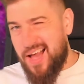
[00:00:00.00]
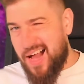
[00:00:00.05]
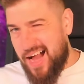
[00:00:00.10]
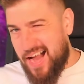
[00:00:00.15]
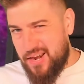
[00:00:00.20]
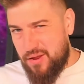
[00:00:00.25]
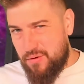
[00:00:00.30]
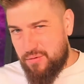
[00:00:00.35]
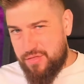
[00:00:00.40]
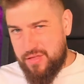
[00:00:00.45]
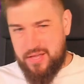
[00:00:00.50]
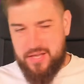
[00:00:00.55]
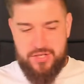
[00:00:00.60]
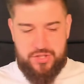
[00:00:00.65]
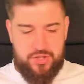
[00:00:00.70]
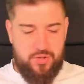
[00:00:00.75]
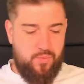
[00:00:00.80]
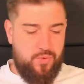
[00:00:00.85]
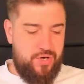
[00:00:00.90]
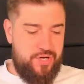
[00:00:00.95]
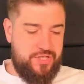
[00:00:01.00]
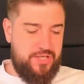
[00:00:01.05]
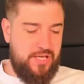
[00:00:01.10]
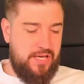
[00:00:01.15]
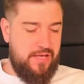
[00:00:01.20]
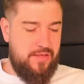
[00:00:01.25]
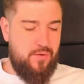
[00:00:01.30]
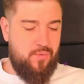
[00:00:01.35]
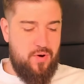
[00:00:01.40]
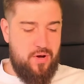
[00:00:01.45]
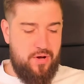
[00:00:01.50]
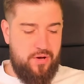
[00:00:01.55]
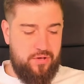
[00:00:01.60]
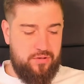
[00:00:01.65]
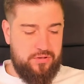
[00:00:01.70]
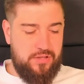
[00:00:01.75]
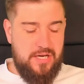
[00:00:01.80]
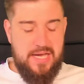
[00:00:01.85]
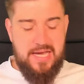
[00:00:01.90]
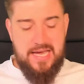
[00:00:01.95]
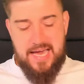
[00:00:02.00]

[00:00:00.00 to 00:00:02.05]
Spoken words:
I don't think is the worst thing in the world.